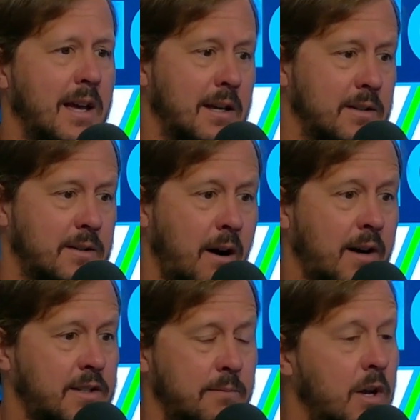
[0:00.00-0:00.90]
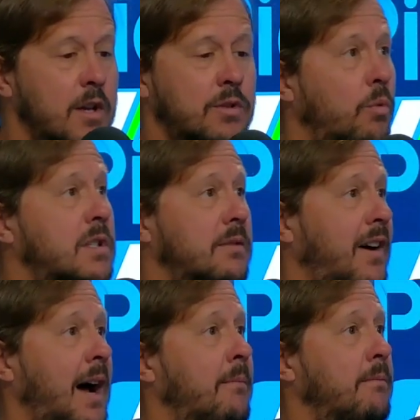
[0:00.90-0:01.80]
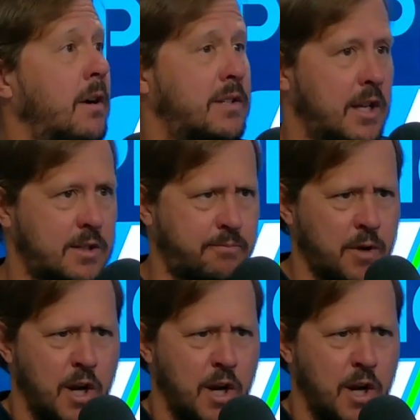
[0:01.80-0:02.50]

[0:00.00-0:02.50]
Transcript: is awesome. So what's the vibe? Like tennis